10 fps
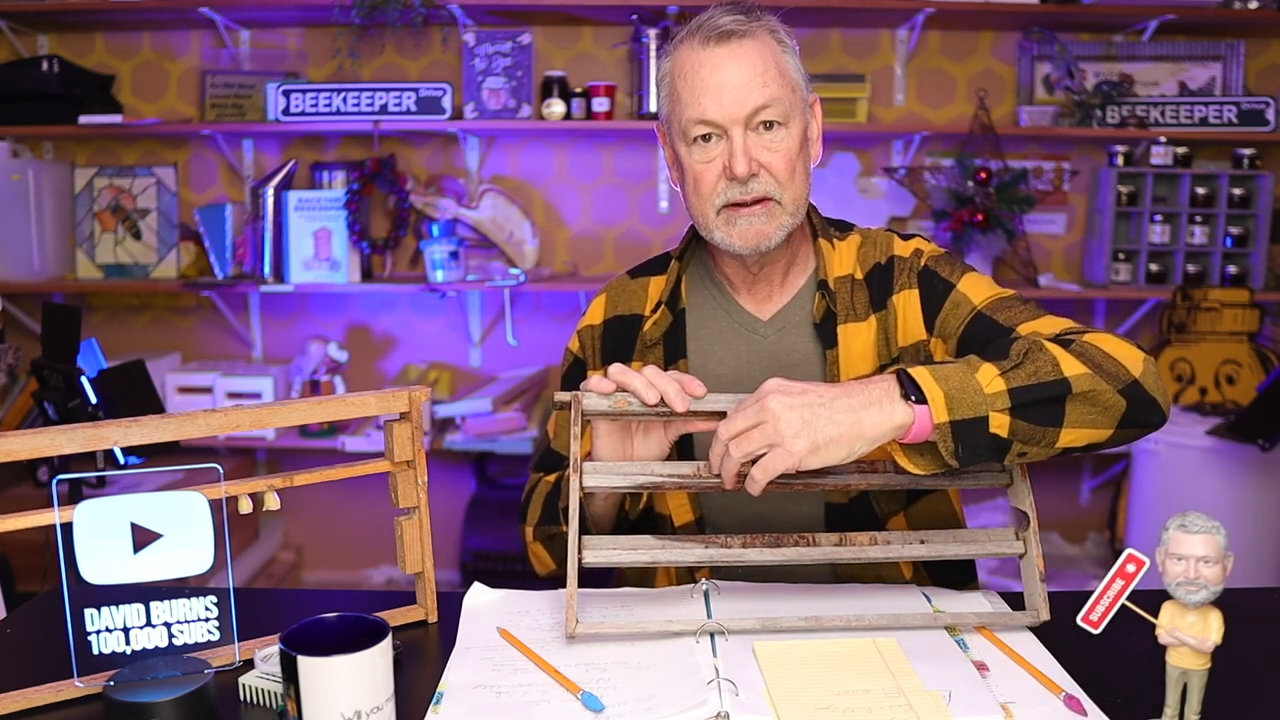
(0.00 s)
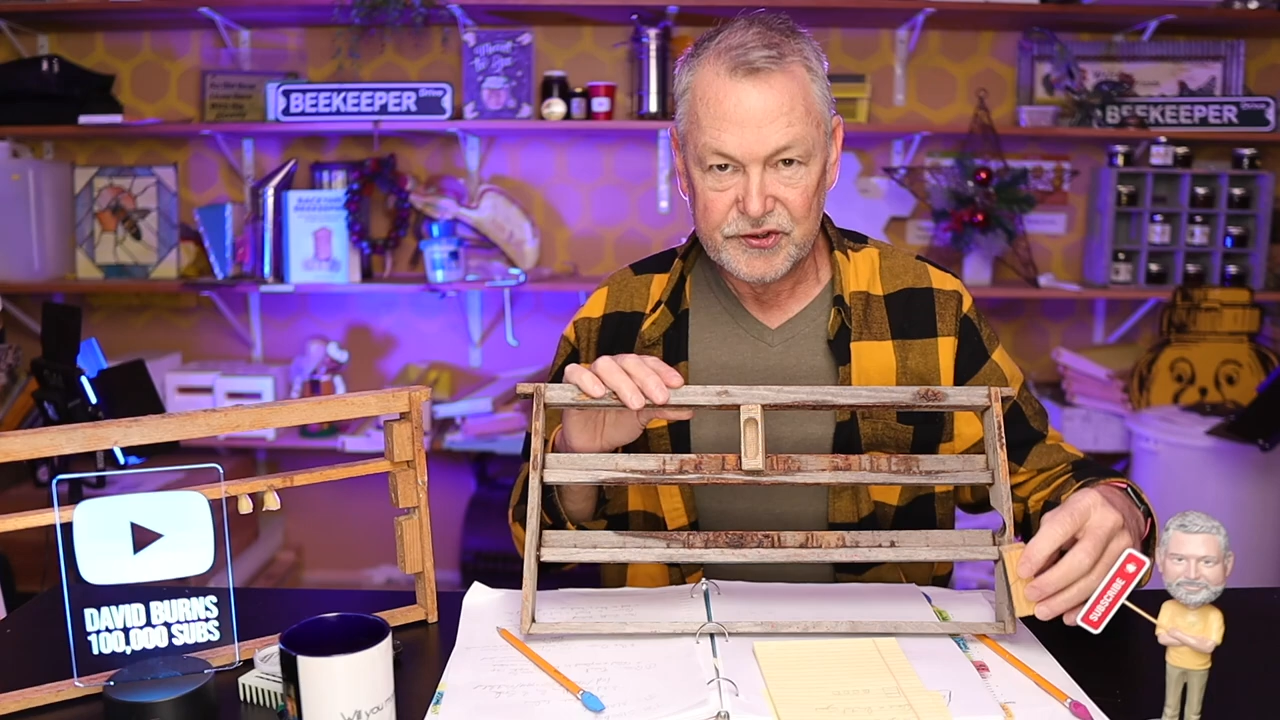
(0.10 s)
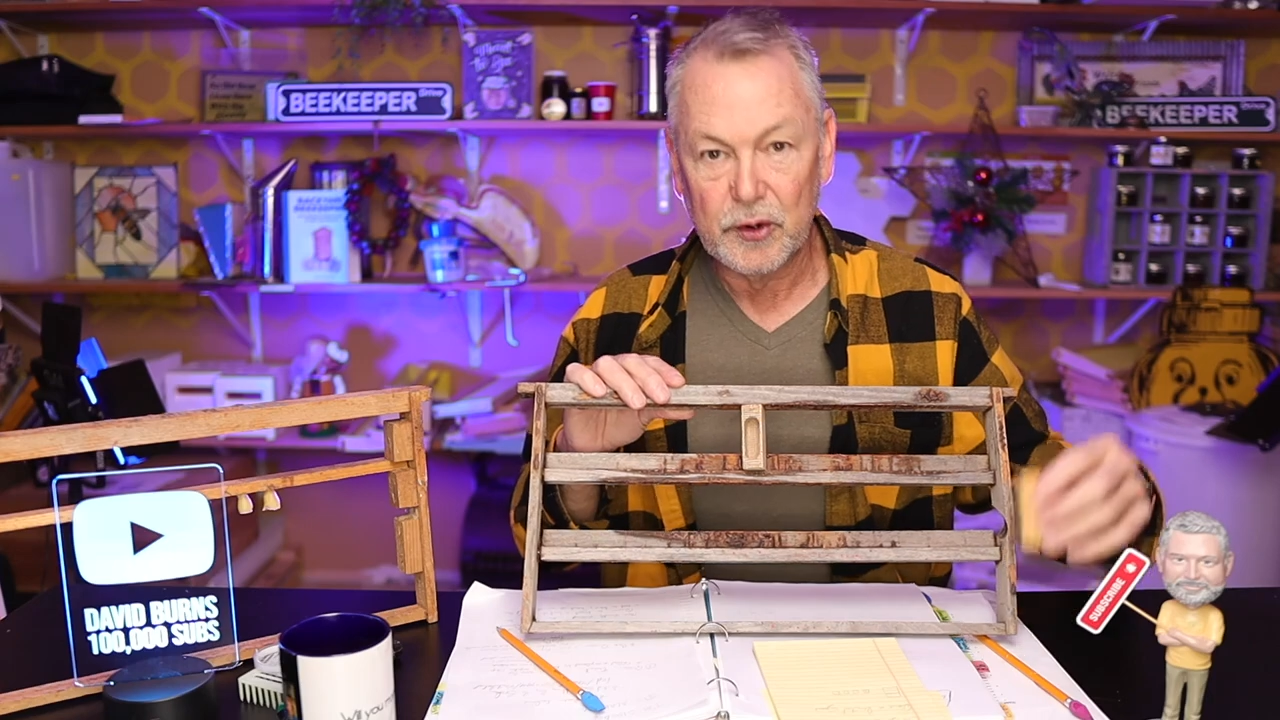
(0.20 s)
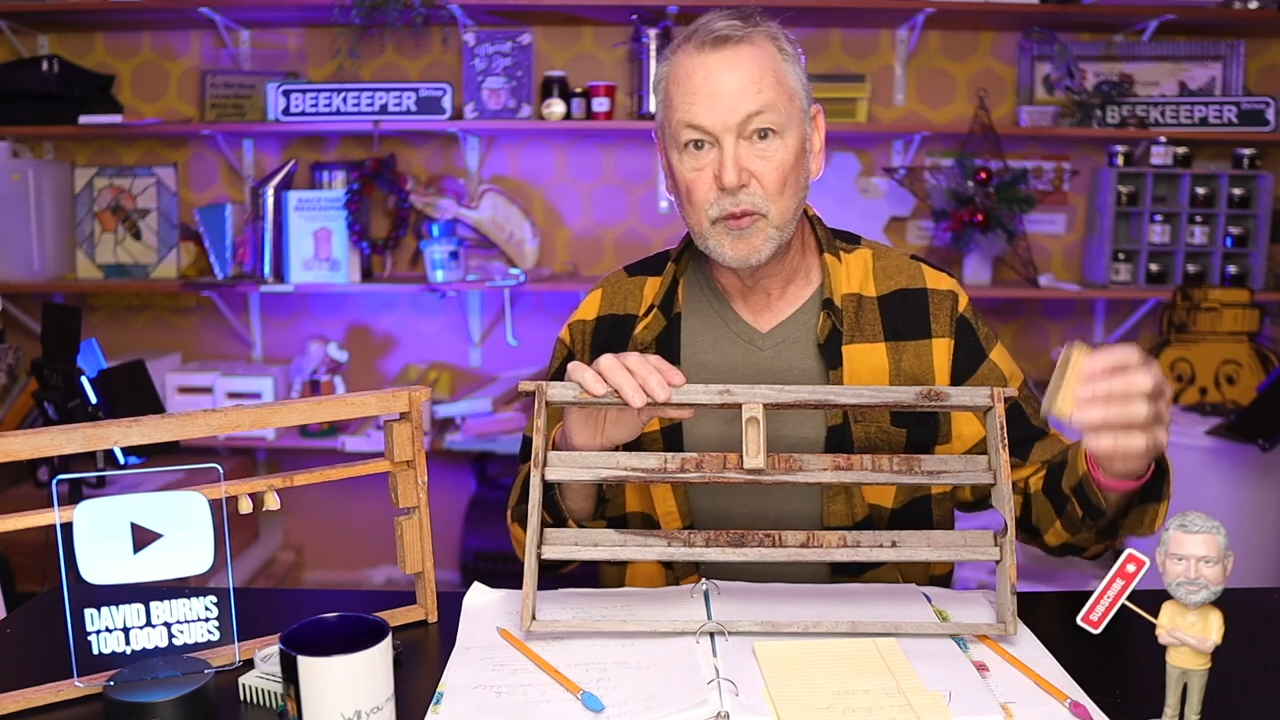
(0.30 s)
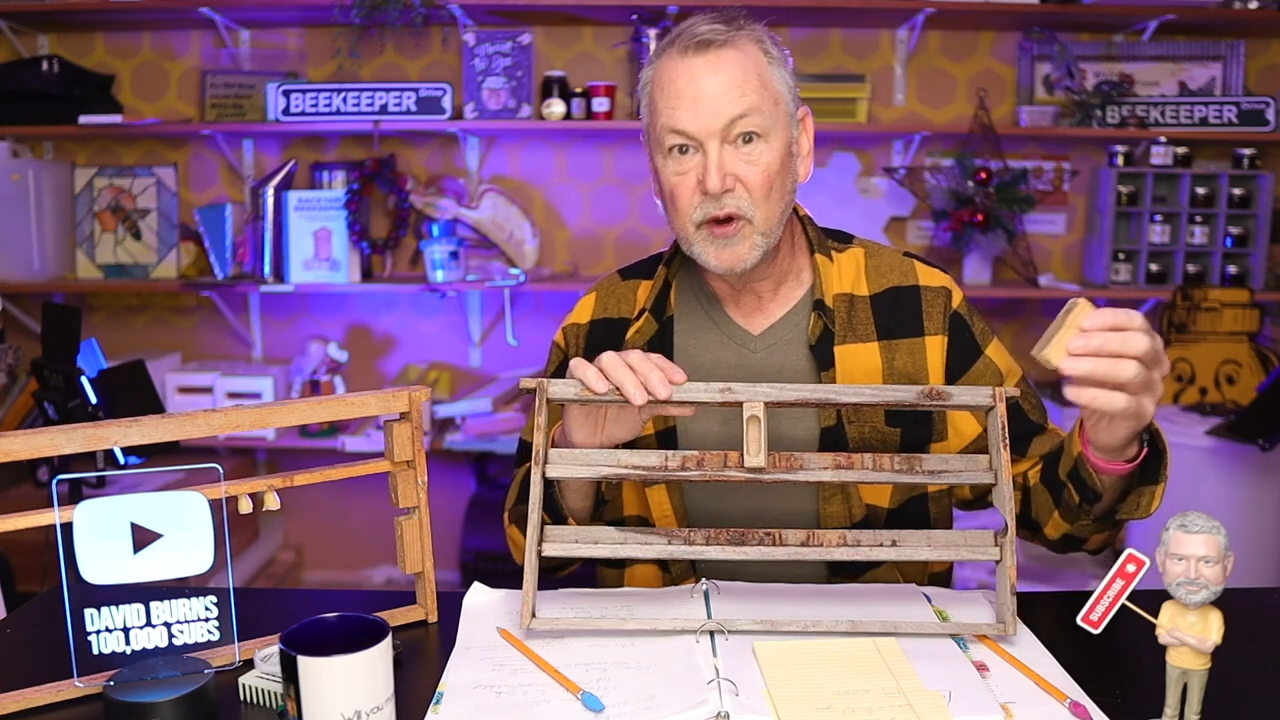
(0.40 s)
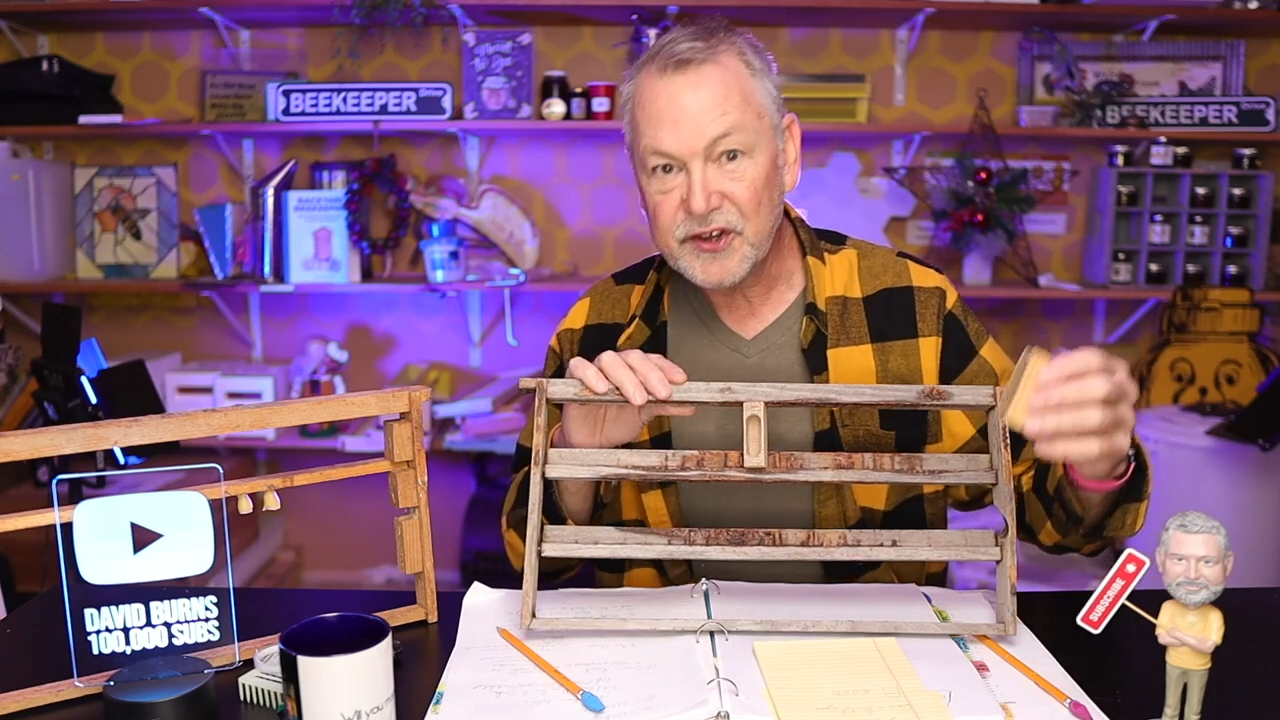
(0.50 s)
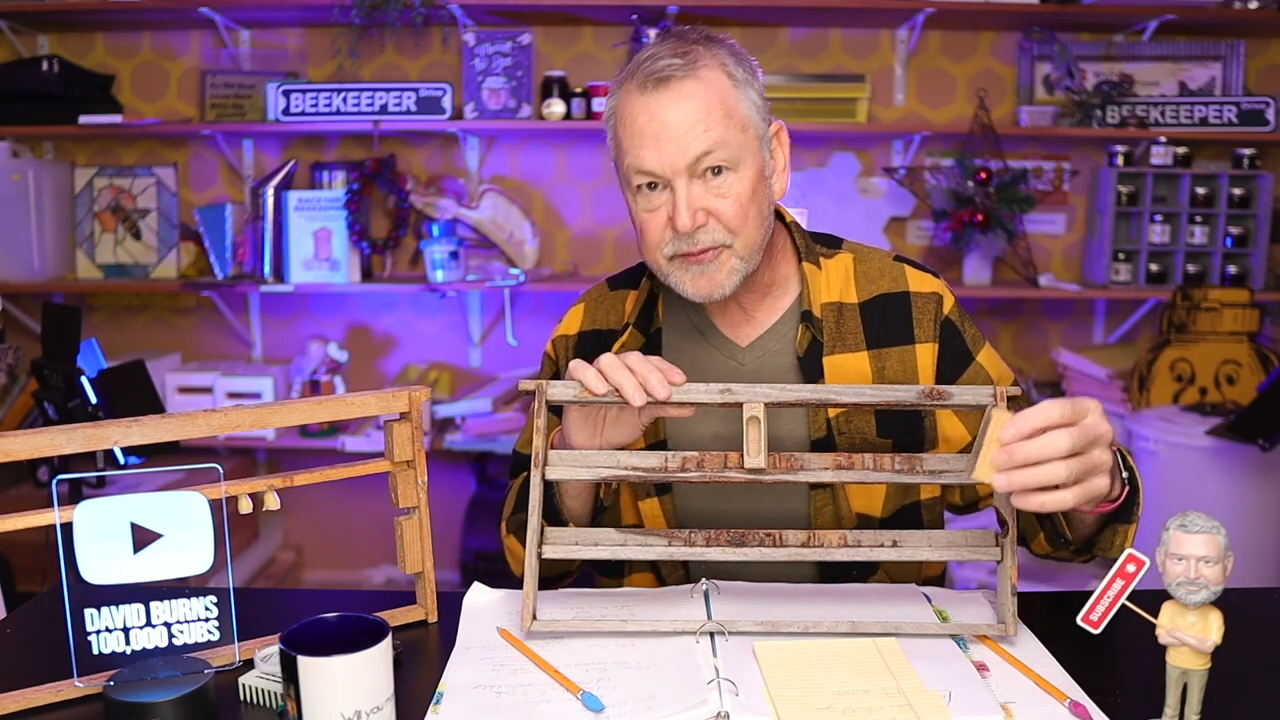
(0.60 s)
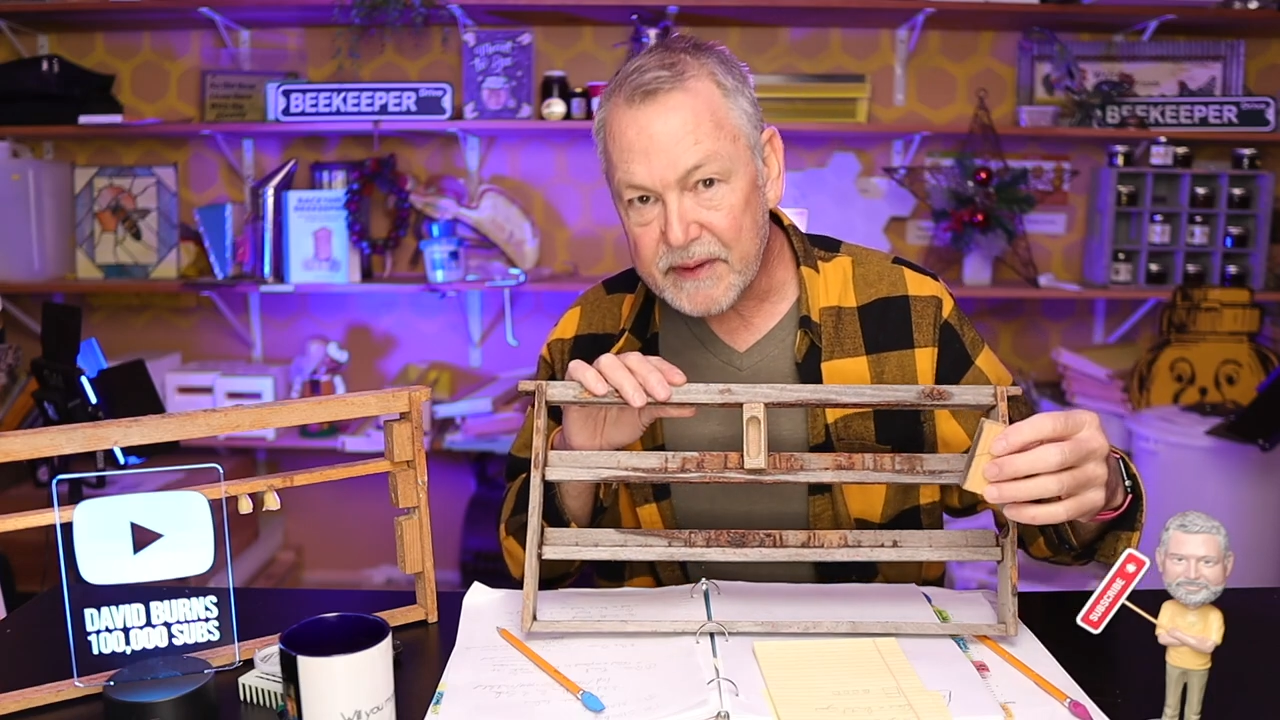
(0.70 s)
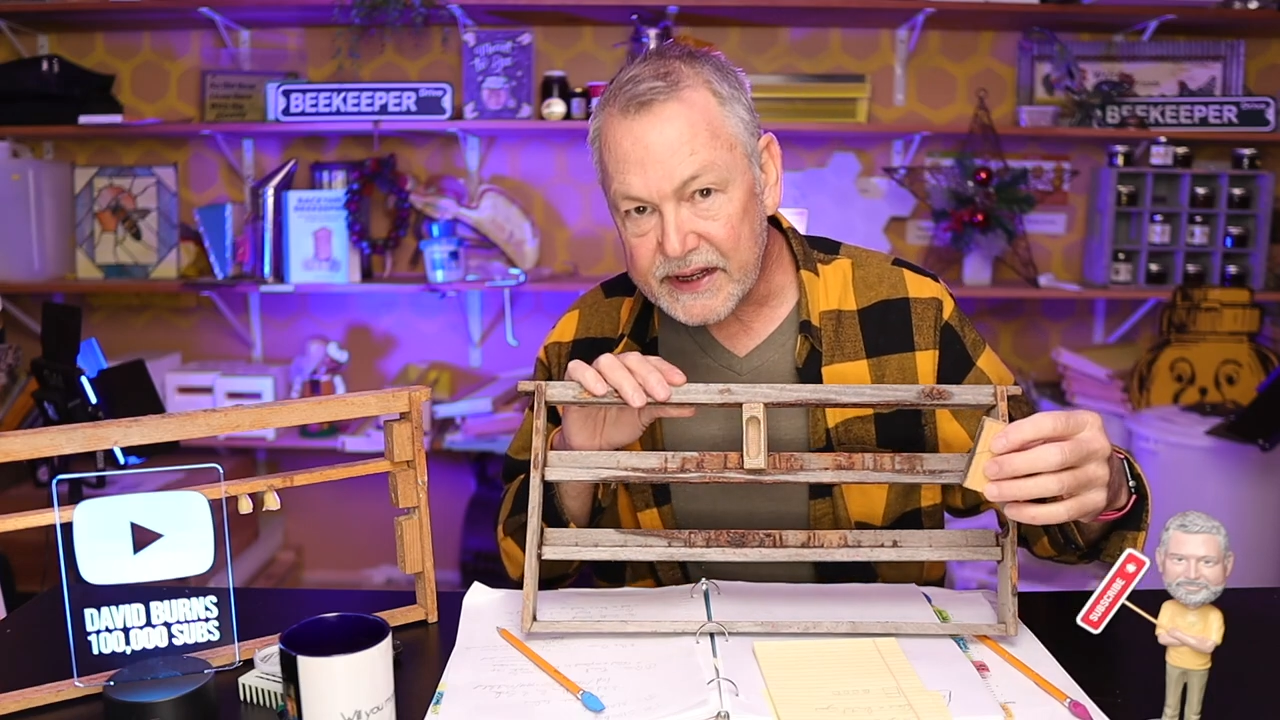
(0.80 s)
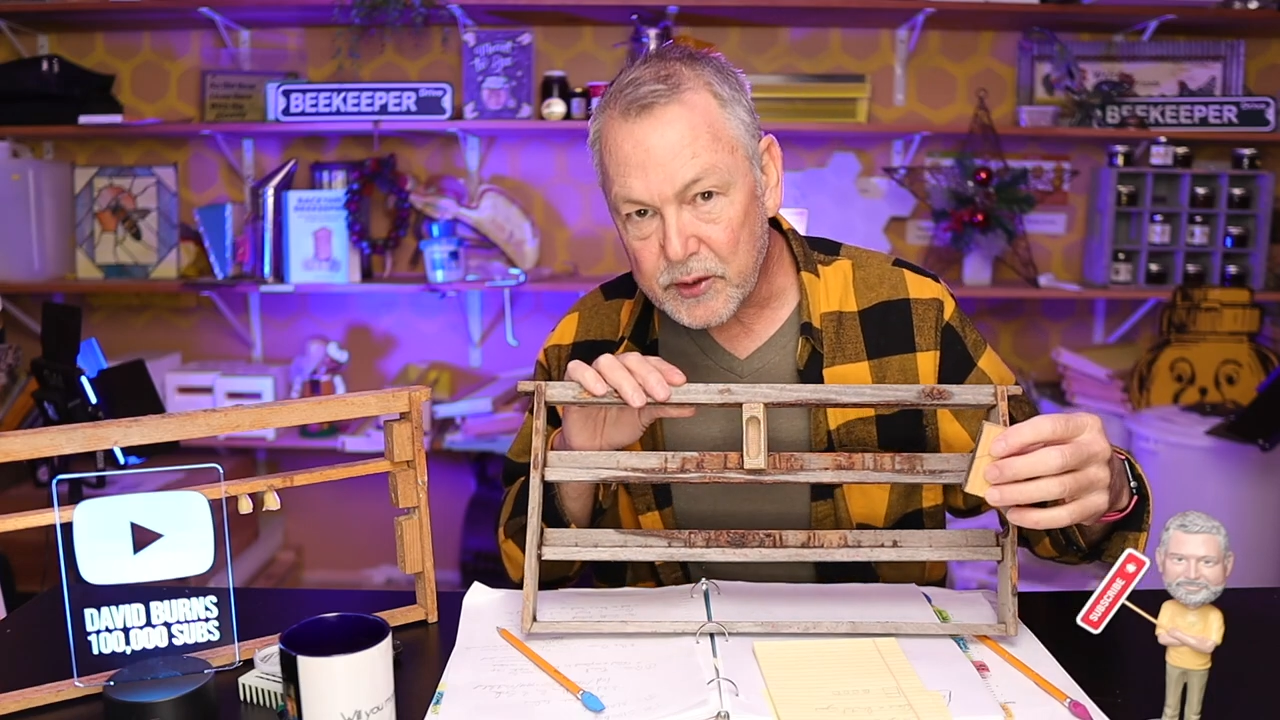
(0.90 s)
So once my